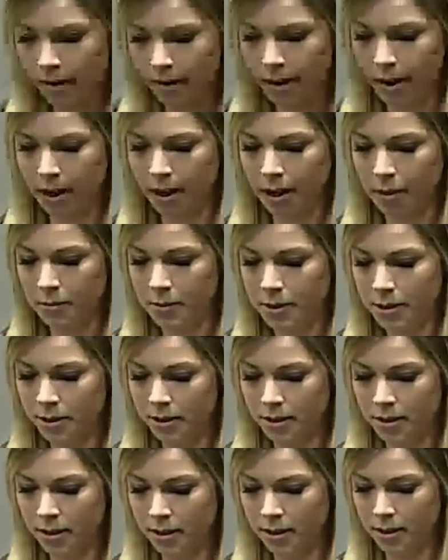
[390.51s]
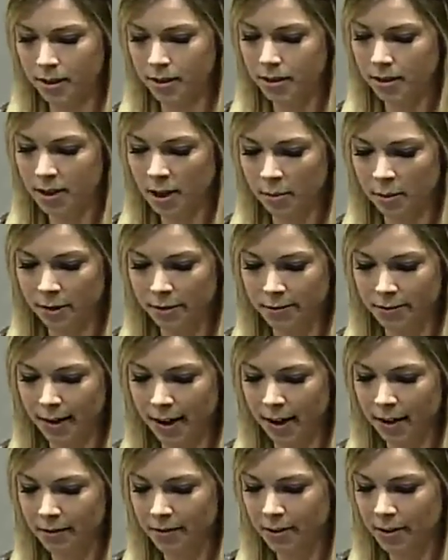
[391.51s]
So the number
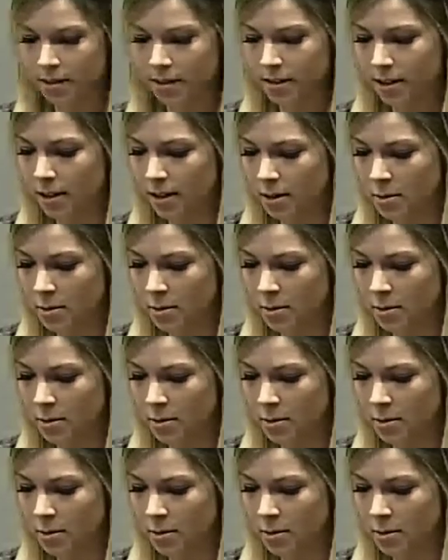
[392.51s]
5 in